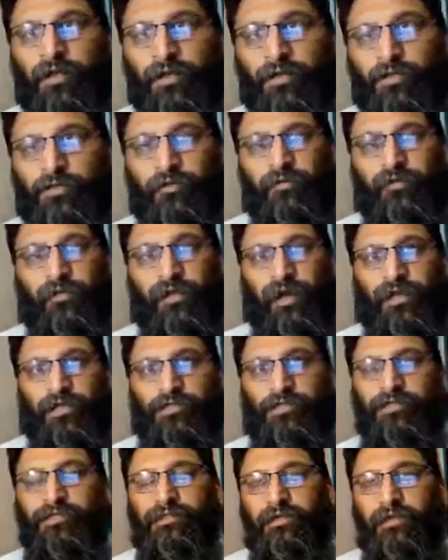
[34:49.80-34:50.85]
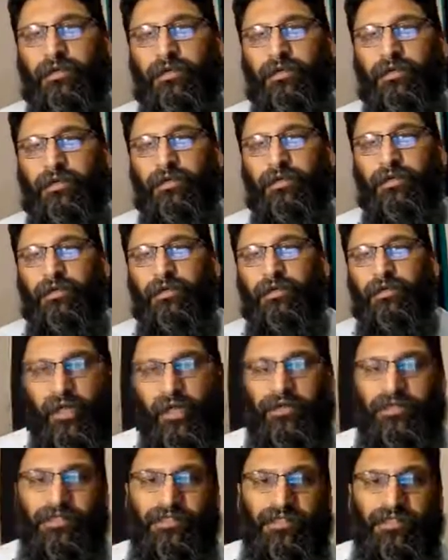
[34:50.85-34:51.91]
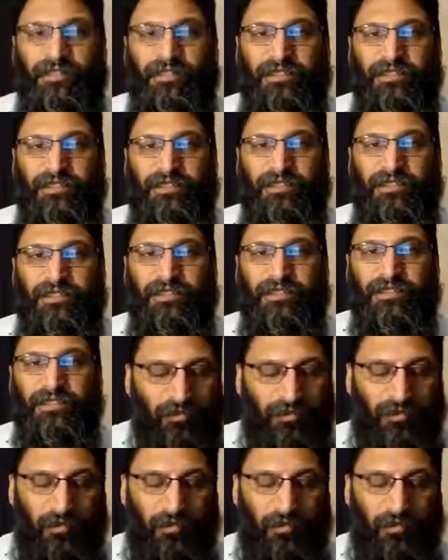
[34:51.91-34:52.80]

So for us, and this is for everybody,